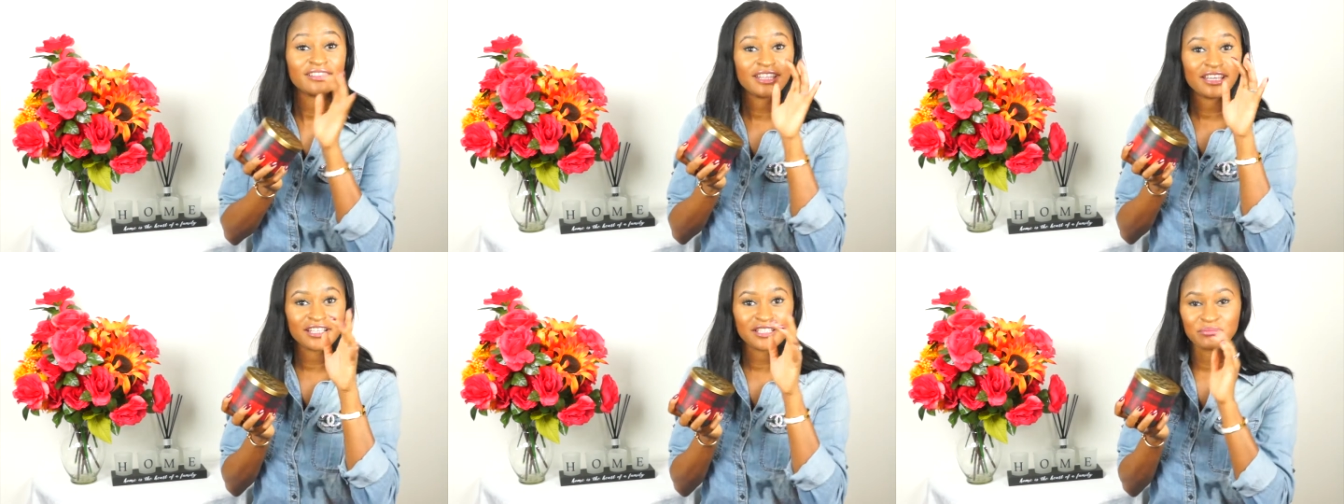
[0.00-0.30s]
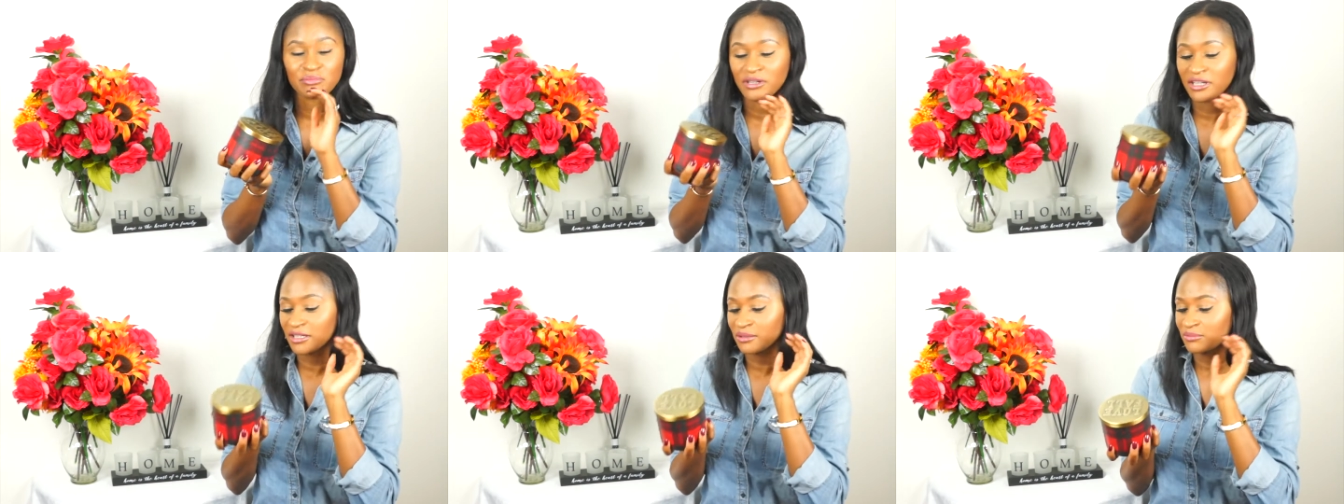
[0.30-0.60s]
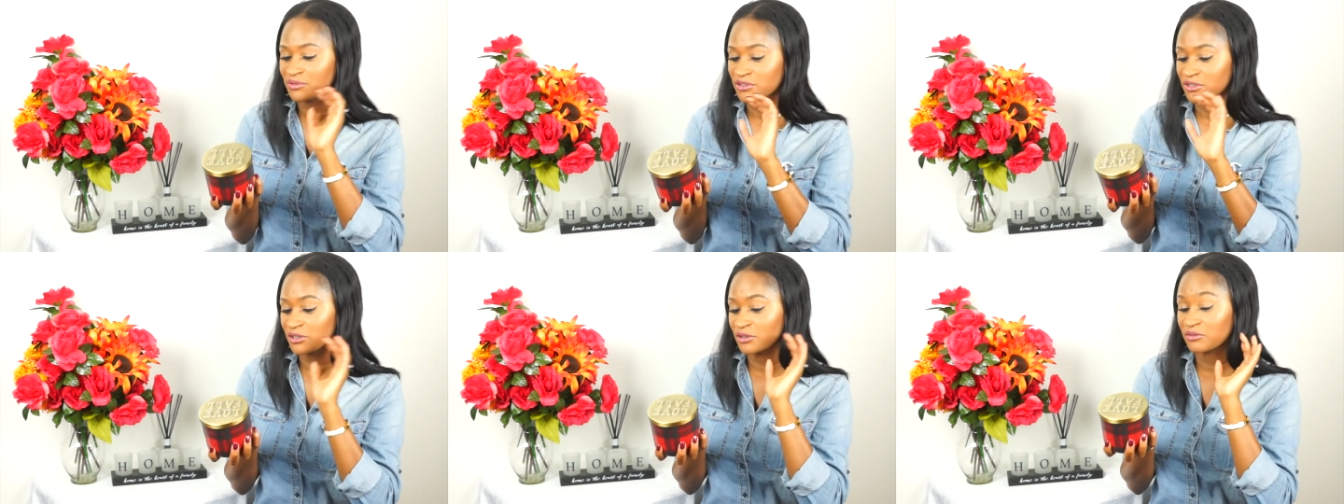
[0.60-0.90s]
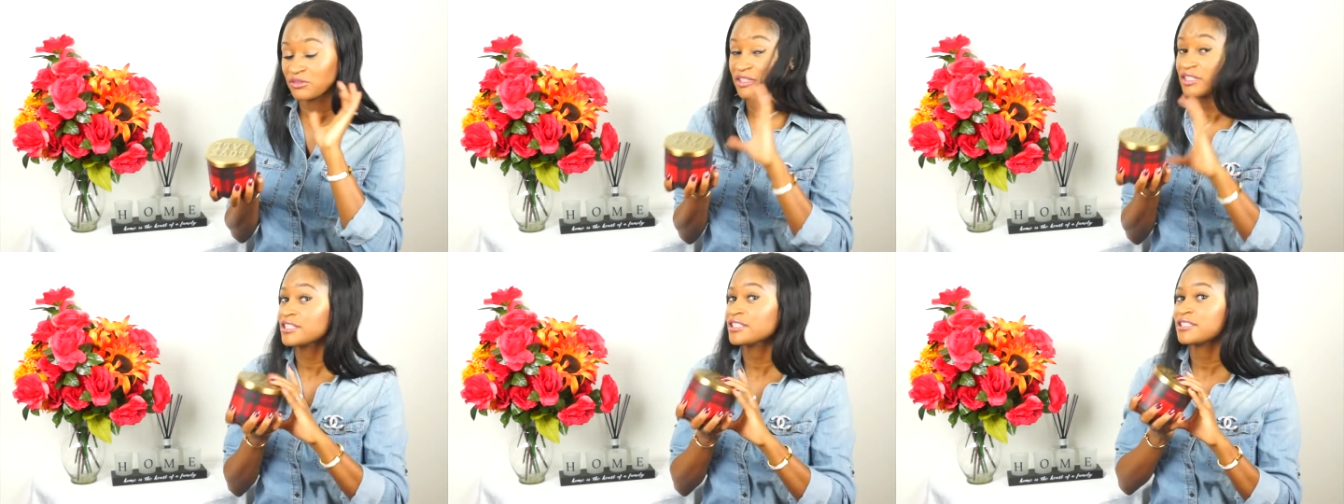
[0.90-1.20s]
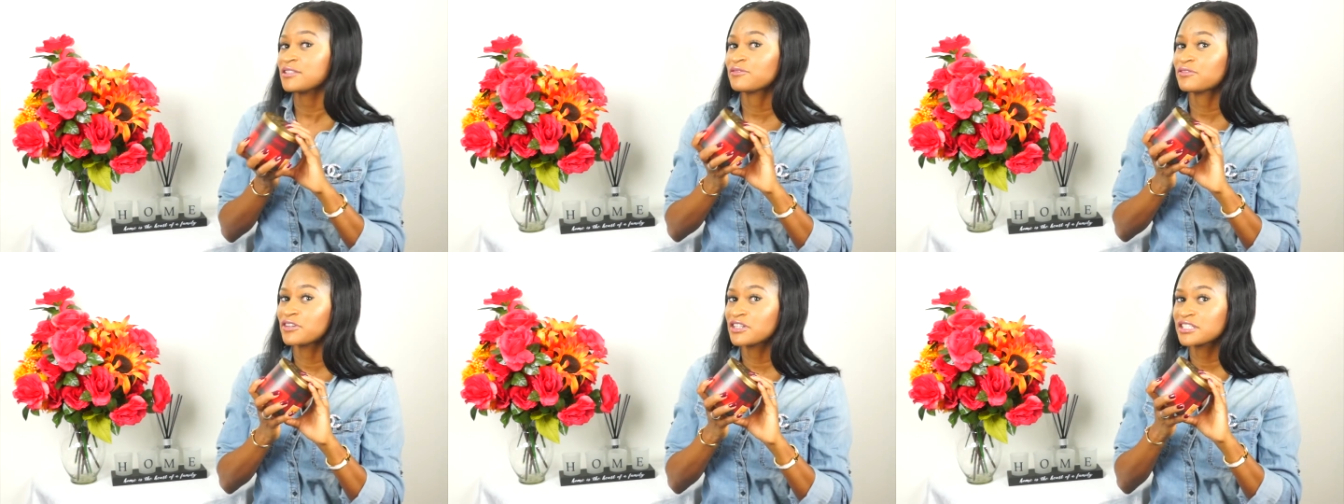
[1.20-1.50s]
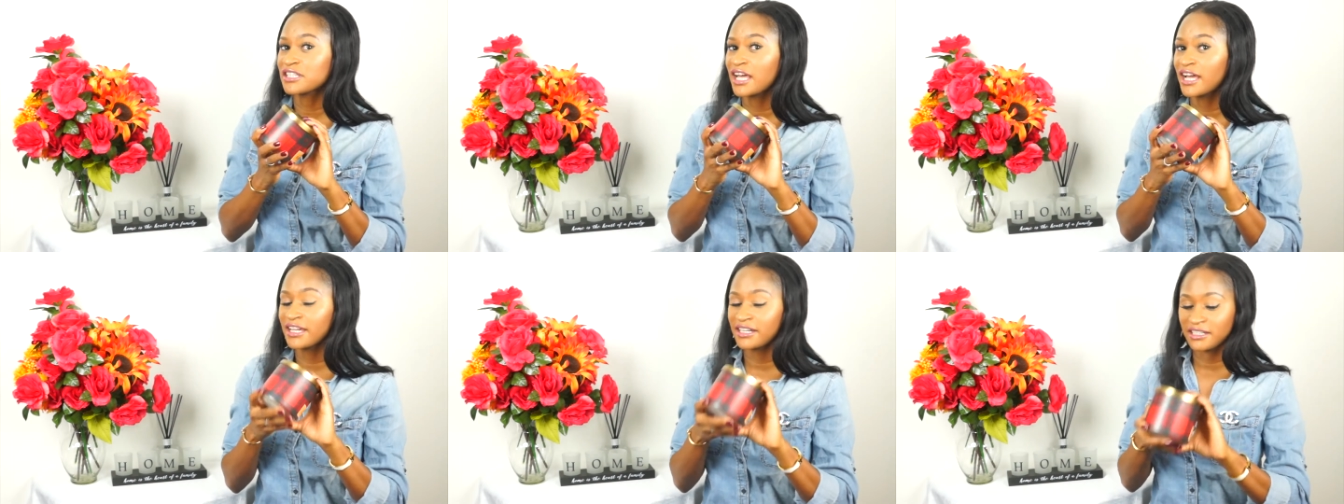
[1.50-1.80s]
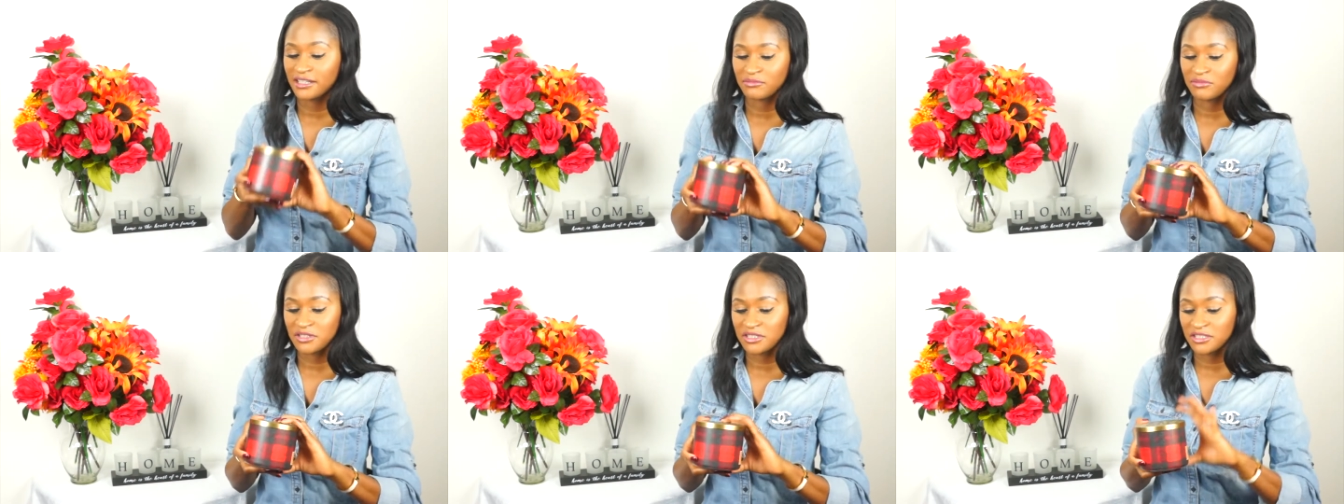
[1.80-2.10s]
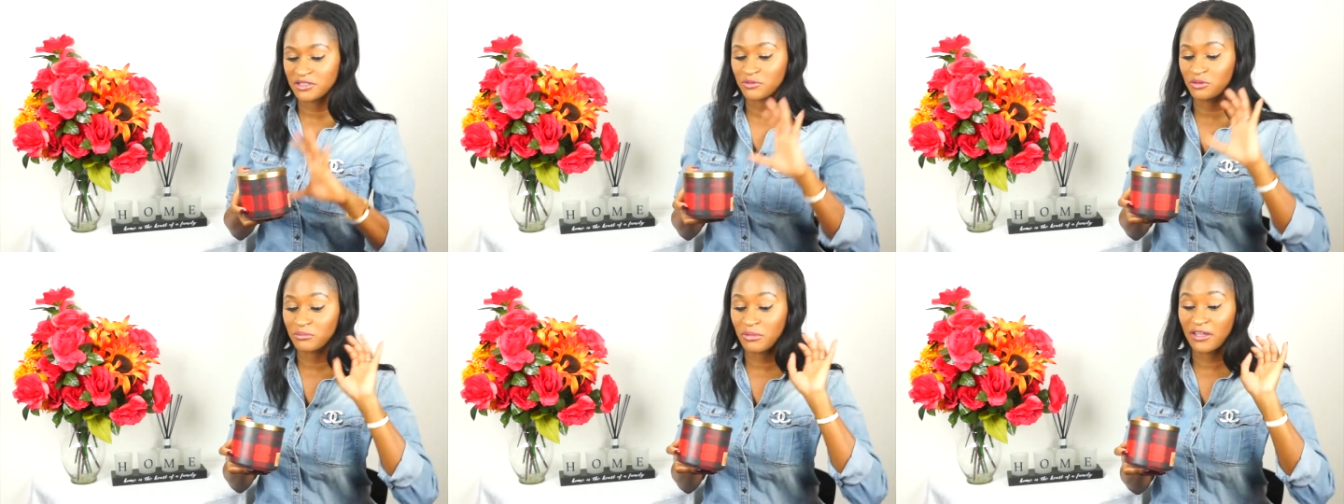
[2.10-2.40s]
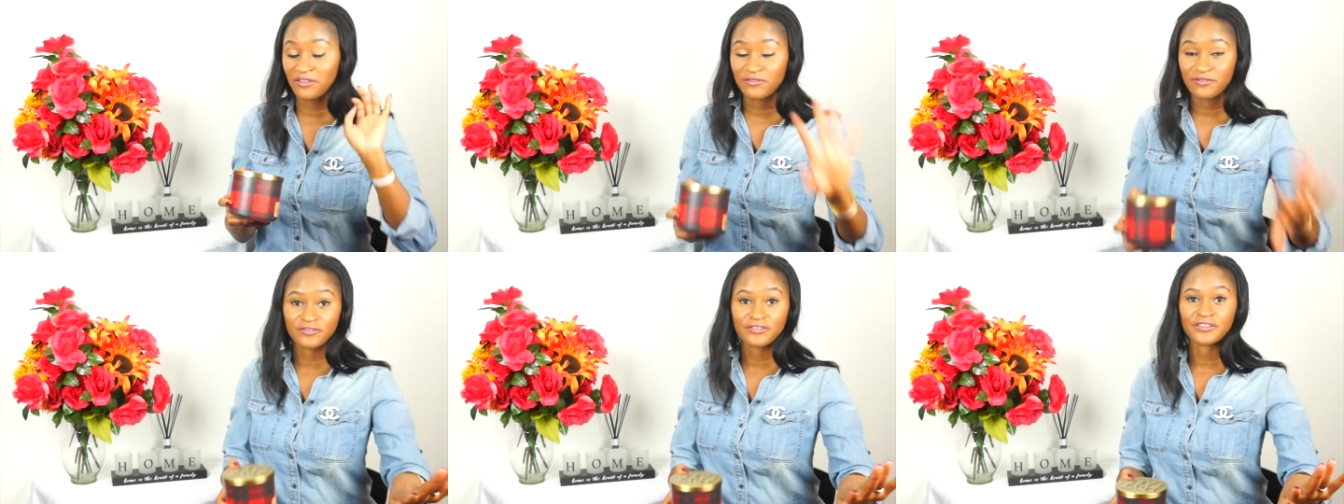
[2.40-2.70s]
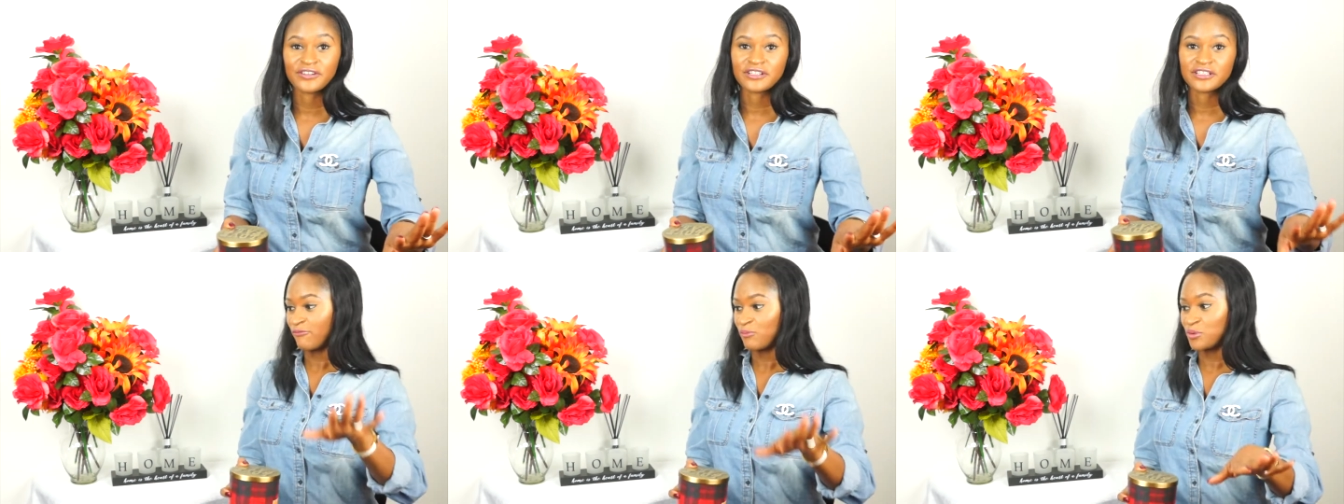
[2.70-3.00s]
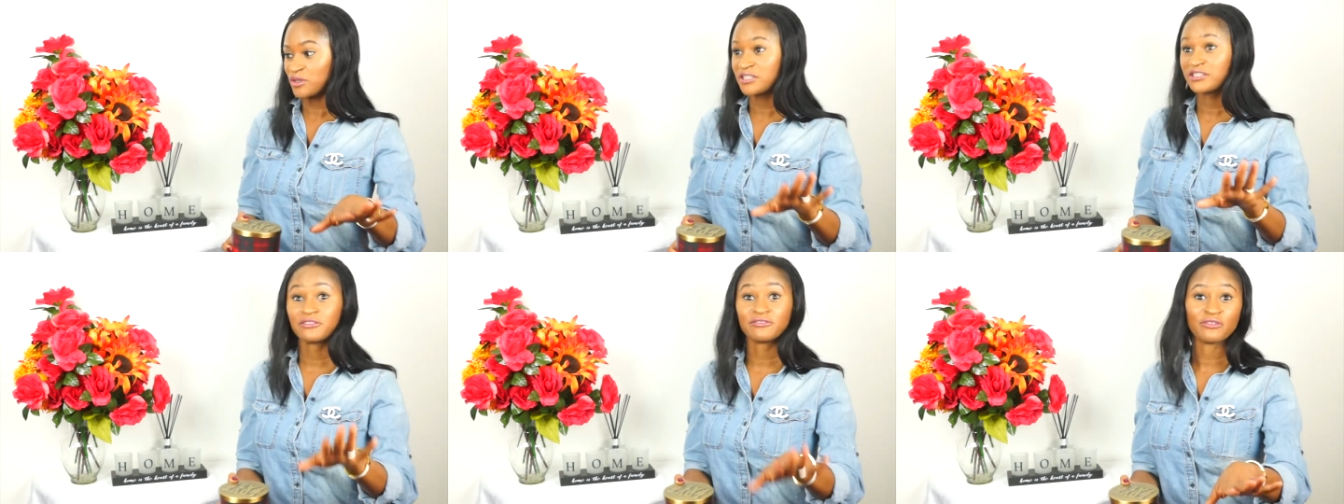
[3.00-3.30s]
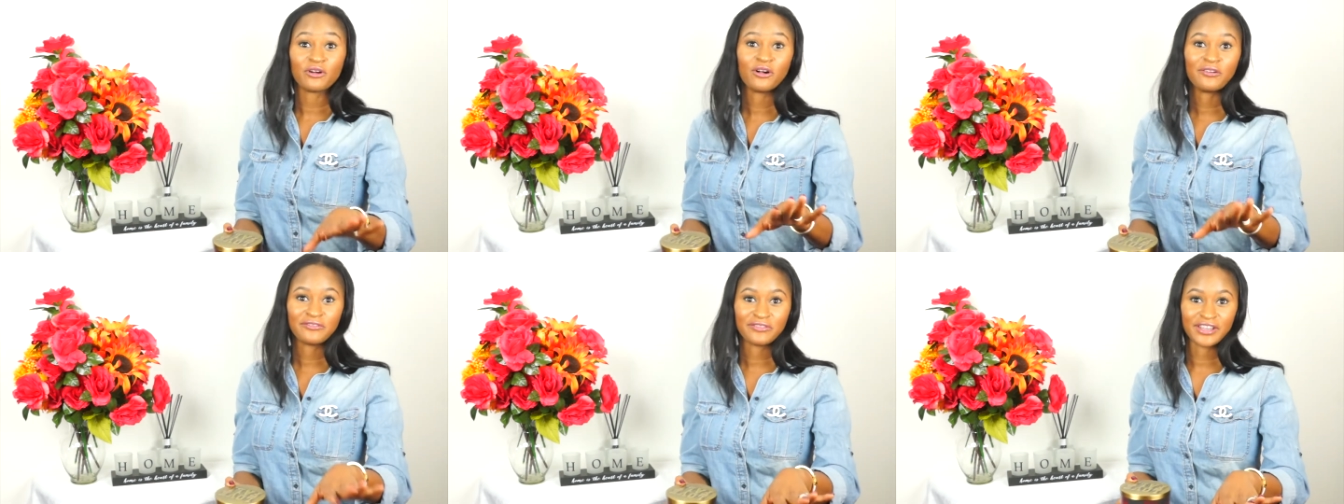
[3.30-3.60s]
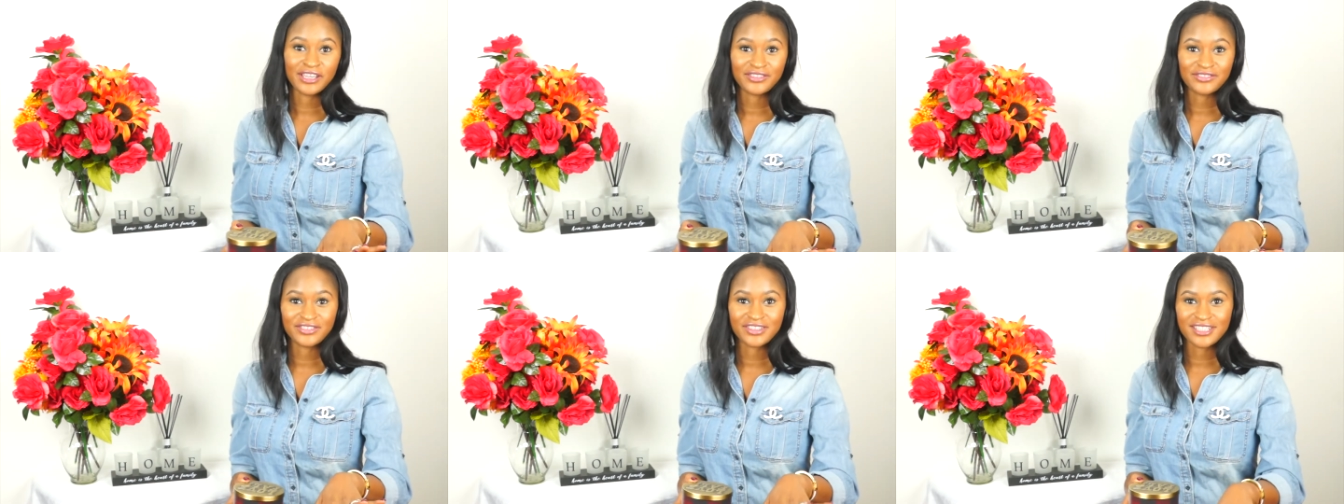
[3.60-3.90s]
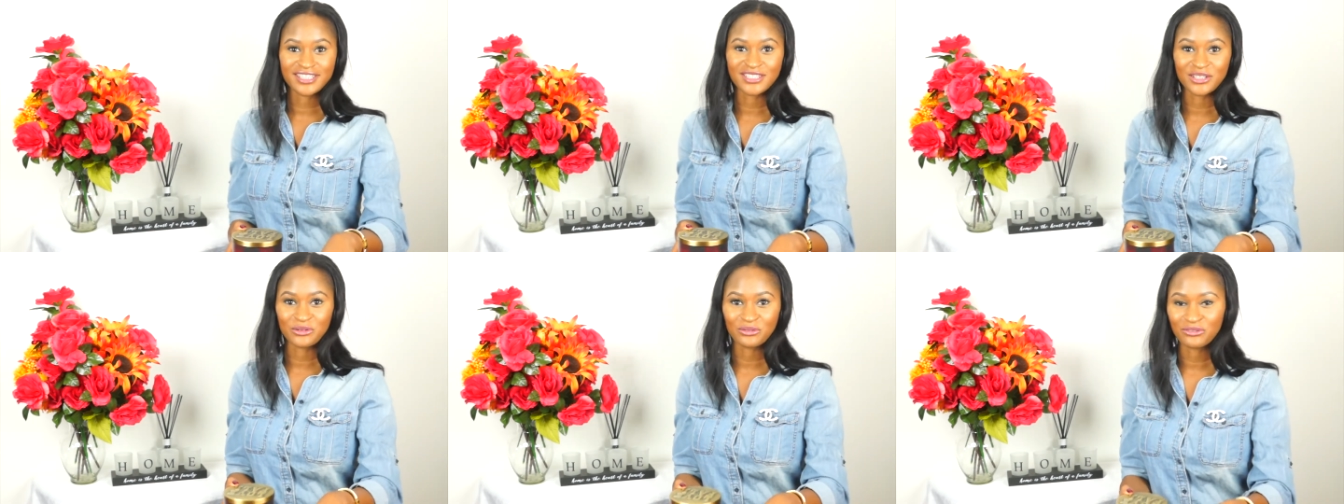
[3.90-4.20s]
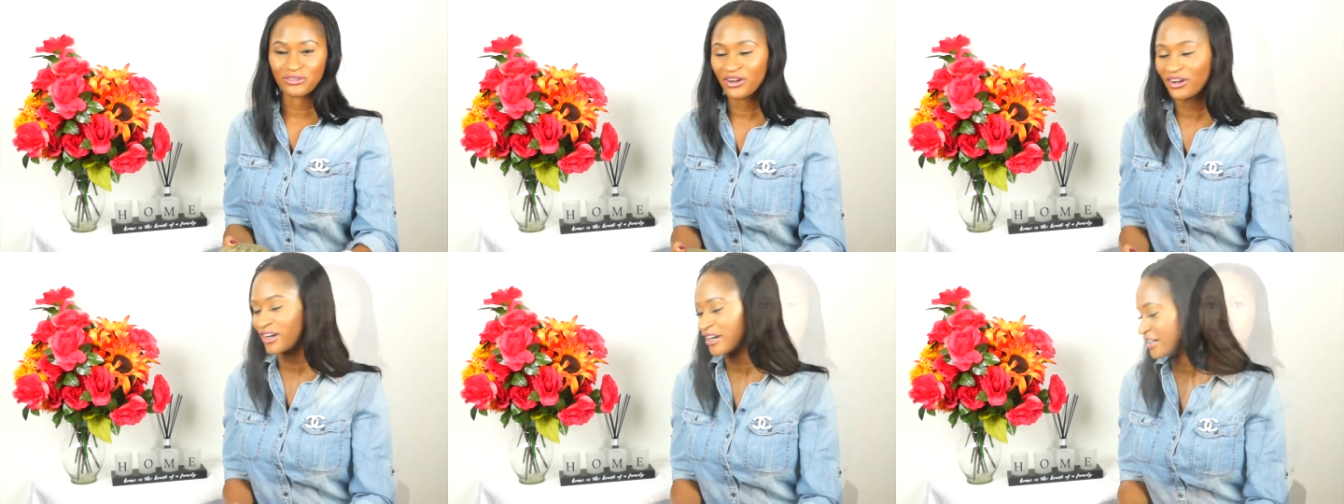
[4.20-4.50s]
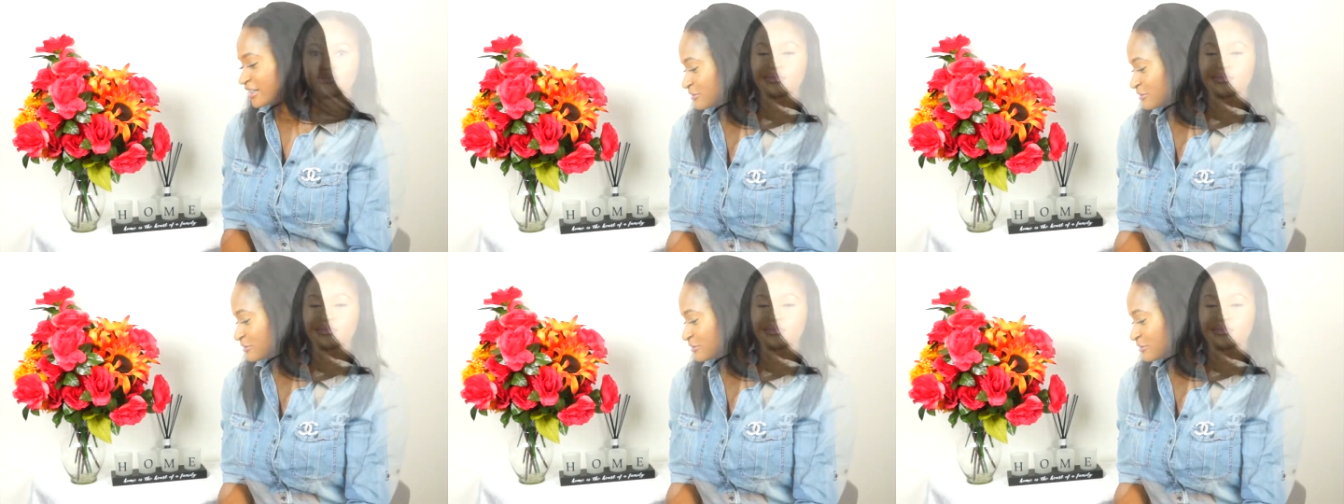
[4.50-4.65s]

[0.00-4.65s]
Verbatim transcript: Thanks, babe. So this is the first item. This is one of my first winter fall favorites so far.